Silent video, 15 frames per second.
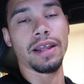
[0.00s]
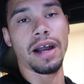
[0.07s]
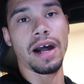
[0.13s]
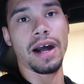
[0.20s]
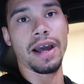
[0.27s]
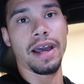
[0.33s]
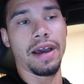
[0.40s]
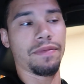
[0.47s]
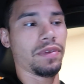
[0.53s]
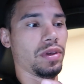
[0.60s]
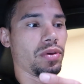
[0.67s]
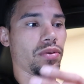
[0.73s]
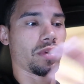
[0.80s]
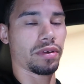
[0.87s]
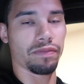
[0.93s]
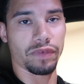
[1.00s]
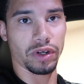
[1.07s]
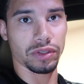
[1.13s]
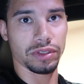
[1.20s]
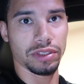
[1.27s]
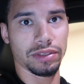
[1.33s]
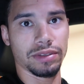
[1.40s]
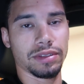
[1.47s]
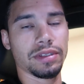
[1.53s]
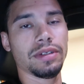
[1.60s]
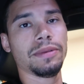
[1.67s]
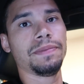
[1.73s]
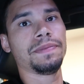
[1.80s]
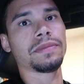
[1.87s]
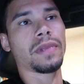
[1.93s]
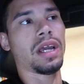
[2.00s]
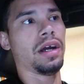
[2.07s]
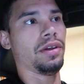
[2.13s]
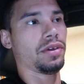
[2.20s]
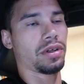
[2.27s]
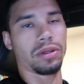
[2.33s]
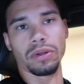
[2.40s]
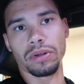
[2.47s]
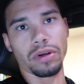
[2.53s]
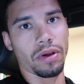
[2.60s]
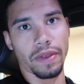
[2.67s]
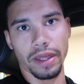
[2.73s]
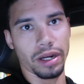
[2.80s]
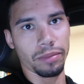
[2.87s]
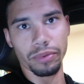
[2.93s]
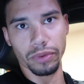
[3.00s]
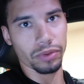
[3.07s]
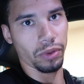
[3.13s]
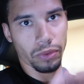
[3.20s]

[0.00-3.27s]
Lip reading: I have to do the conversions. And you can look all that up on